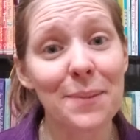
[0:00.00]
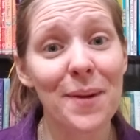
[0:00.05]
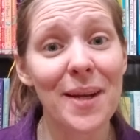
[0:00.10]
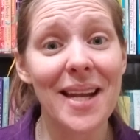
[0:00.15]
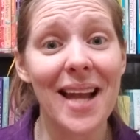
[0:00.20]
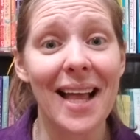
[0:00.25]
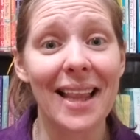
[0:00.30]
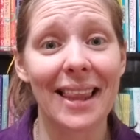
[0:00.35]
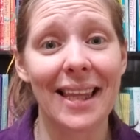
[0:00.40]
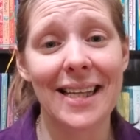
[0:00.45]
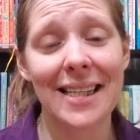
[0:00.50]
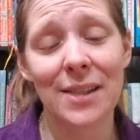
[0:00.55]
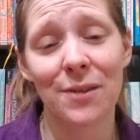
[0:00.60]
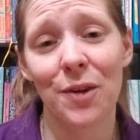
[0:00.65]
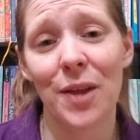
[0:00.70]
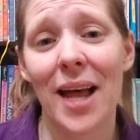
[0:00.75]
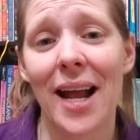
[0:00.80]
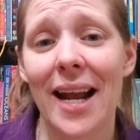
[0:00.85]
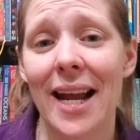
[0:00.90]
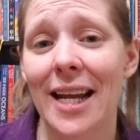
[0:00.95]
but not least
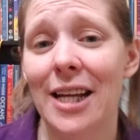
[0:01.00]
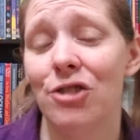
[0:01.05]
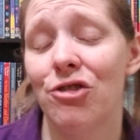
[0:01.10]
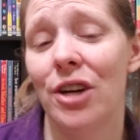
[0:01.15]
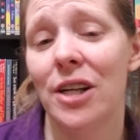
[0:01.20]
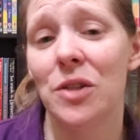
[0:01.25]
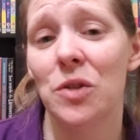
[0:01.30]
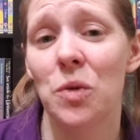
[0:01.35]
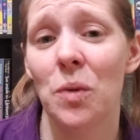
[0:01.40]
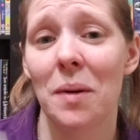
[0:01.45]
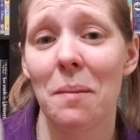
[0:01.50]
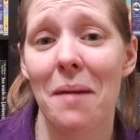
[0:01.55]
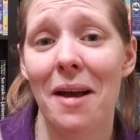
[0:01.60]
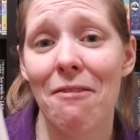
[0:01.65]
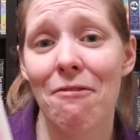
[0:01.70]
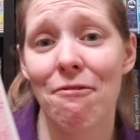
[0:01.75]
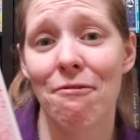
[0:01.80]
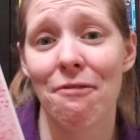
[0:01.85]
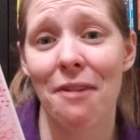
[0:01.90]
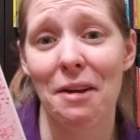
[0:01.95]
for that age range, one of
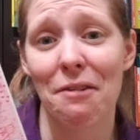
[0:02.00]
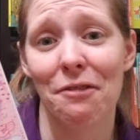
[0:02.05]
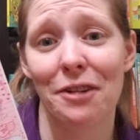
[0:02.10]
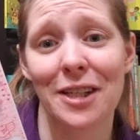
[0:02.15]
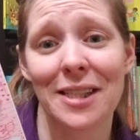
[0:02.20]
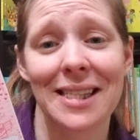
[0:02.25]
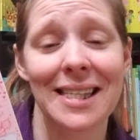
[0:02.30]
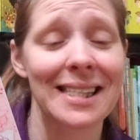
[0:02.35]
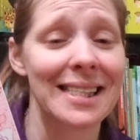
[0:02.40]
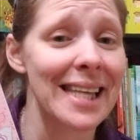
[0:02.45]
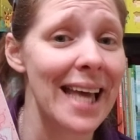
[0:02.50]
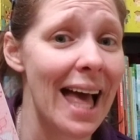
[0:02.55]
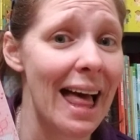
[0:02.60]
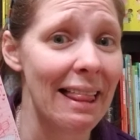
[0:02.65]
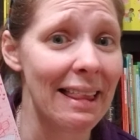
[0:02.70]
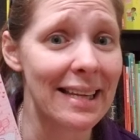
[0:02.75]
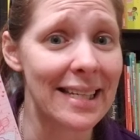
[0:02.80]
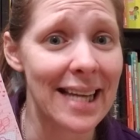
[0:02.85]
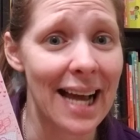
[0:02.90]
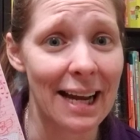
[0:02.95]
my favorites is
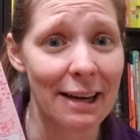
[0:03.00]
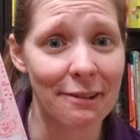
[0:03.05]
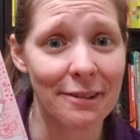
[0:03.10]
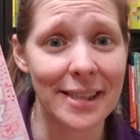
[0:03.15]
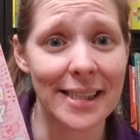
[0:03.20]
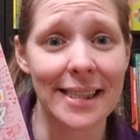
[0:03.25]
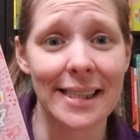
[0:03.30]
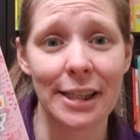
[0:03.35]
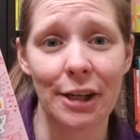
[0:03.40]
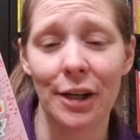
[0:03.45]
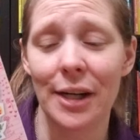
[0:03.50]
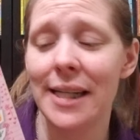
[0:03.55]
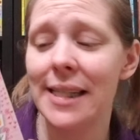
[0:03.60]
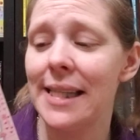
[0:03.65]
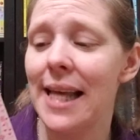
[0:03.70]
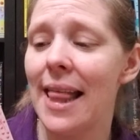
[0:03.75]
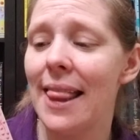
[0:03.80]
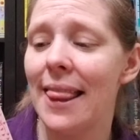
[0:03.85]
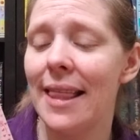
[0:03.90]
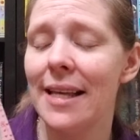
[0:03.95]
the Ella Diary
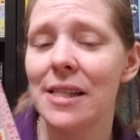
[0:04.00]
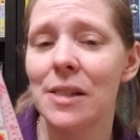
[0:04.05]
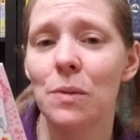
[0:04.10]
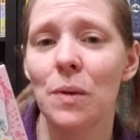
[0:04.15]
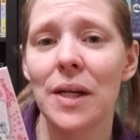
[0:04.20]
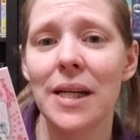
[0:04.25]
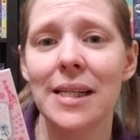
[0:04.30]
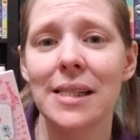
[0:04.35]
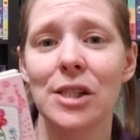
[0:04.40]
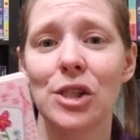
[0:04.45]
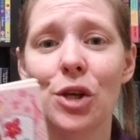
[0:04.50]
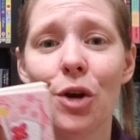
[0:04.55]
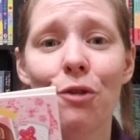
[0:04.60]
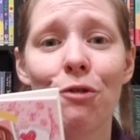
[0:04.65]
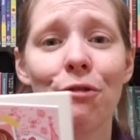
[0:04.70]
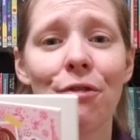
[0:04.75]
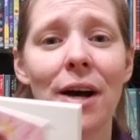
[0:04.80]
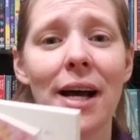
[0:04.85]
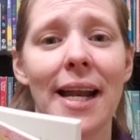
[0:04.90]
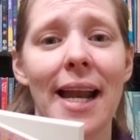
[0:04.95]
series. This one is so
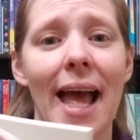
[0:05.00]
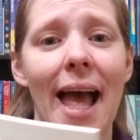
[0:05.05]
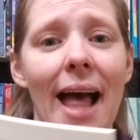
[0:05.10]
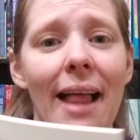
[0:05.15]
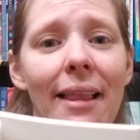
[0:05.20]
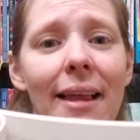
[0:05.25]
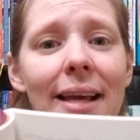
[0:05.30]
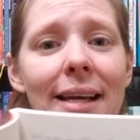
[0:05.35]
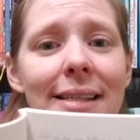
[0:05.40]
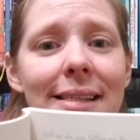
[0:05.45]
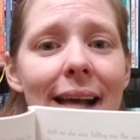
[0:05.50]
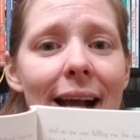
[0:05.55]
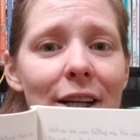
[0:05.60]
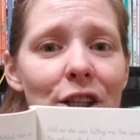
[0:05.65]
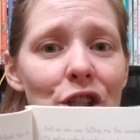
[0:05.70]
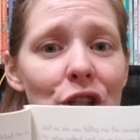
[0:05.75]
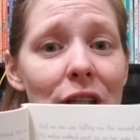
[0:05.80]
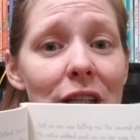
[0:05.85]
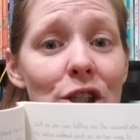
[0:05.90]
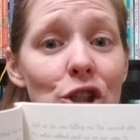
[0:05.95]
fun. Ella is
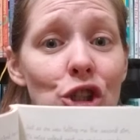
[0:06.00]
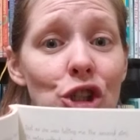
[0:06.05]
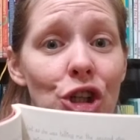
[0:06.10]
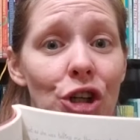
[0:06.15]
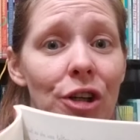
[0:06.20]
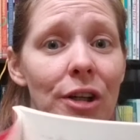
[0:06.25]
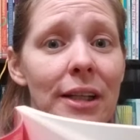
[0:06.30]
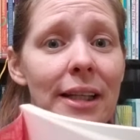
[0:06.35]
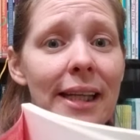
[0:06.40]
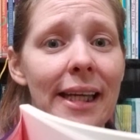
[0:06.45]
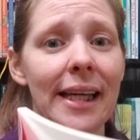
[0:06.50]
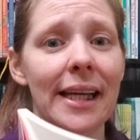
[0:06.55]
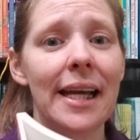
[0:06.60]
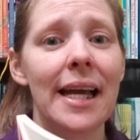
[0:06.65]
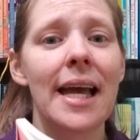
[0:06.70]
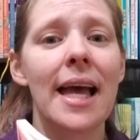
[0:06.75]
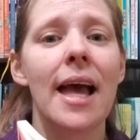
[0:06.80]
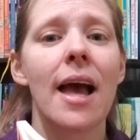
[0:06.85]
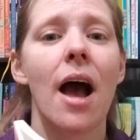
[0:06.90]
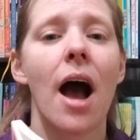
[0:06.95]
actually
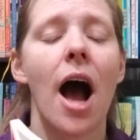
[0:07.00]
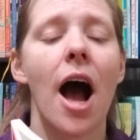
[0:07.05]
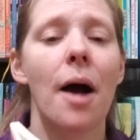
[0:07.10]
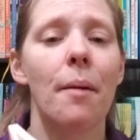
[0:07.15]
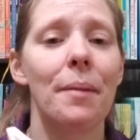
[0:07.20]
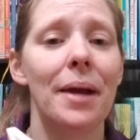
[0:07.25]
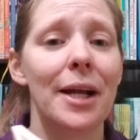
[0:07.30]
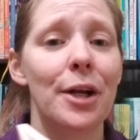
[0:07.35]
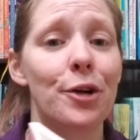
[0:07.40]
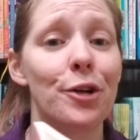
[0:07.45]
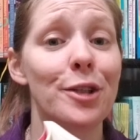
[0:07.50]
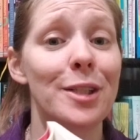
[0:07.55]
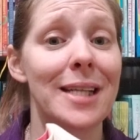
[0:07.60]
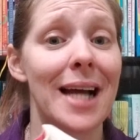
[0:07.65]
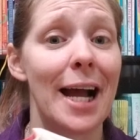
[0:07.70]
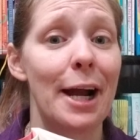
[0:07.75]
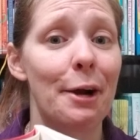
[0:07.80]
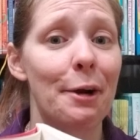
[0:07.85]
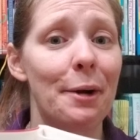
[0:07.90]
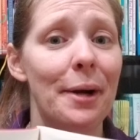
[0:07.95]
journaling in her
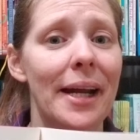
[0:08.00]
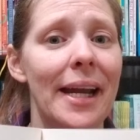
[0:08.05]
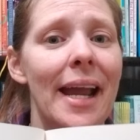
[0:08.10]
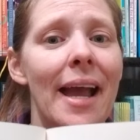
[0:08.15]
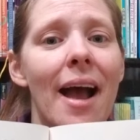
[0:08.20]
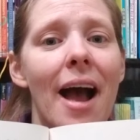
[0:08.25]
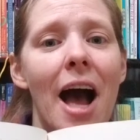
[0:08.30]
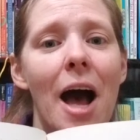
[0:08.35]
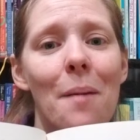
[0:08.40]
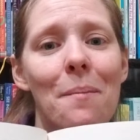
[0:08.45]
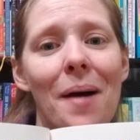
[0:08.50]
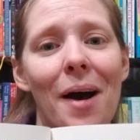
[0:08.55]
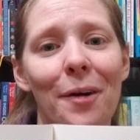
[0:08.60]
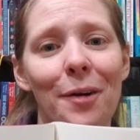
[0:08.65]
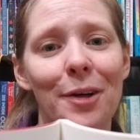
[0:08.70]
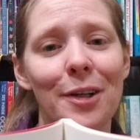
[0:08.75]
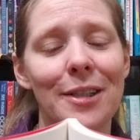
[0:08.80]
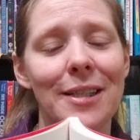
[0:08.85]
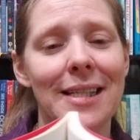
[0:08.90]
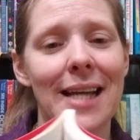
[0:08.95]
diary
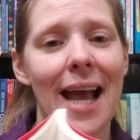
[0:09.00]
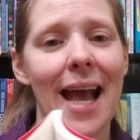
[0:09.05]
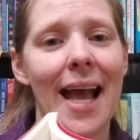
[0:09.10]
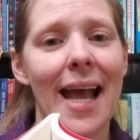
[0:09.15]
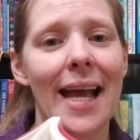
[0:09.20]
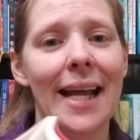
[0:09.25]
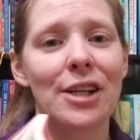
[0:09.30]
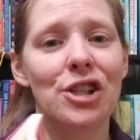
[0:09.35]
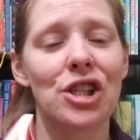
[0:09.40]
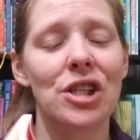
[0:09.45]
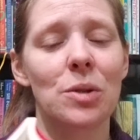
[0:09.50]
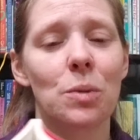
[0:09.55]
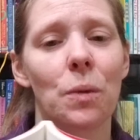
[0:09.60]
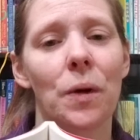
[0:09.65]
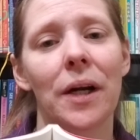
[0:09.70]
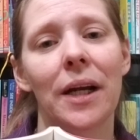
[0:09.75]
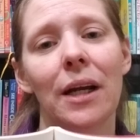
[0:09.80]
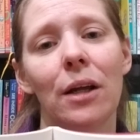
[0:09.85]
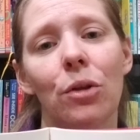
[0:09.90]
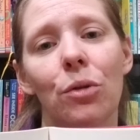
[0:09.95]
about her day, and she's
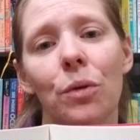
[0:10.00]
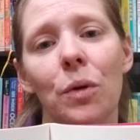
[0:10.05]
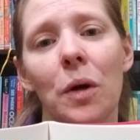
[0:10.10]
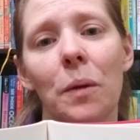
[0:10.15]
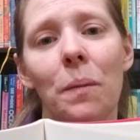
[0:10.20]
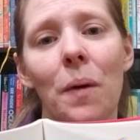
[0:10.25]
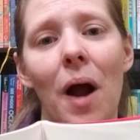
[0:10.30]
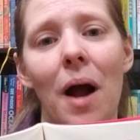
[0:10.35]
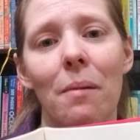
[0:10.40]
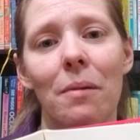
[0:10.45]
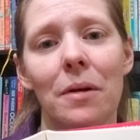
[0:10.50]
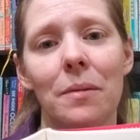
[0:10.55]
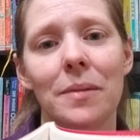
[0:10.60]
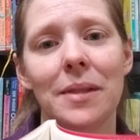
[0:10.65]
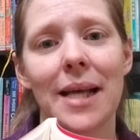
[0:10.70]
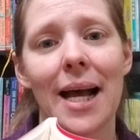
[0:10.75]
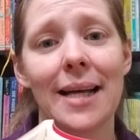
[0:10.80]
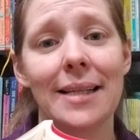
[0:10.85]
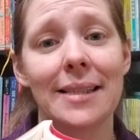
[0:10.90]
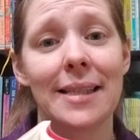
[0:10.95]
working through her
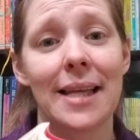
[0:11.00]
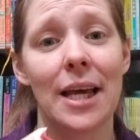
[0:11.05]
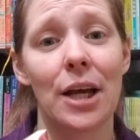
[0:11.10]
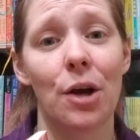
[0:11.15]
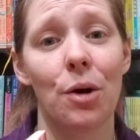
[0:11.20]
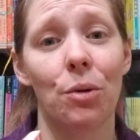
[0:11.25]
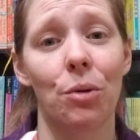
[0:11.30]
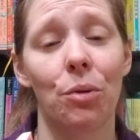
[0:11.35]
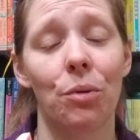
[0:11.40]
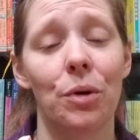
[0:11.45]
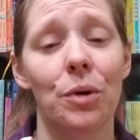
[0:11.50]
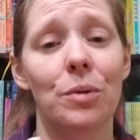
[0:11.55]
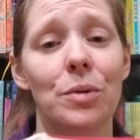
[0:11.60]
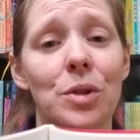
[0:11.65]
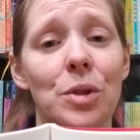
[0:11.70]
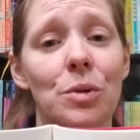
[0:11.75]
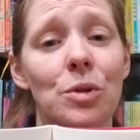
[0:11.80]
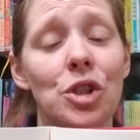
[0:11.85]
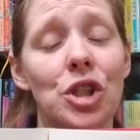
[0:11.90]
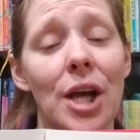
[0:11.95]
problems as they go through.
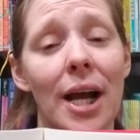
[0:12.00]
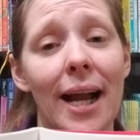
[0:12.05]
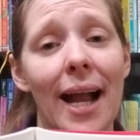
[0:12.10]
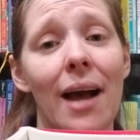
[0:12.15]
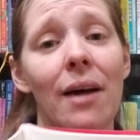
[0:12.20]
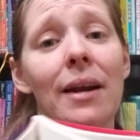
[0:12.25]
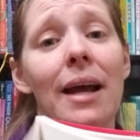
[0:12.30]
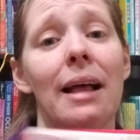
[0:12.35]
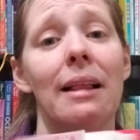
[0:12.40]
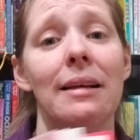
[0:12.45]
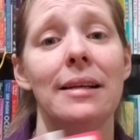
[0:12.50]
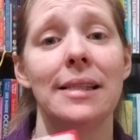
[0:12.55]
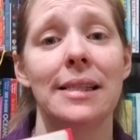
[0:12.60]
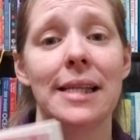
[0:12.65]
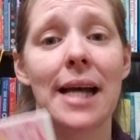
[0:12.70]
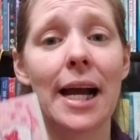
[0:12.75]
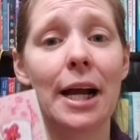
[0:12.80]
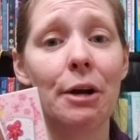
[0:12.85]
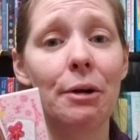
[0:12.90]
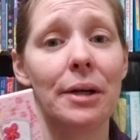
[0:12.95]
So check out Ella
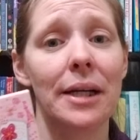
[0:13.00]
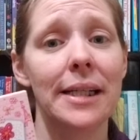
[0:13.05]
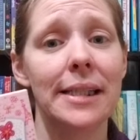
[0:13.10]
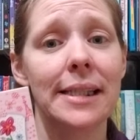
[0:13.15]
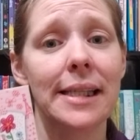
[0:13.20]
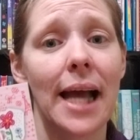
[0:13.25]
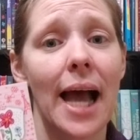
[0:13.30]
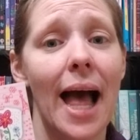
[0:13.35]
Diaries.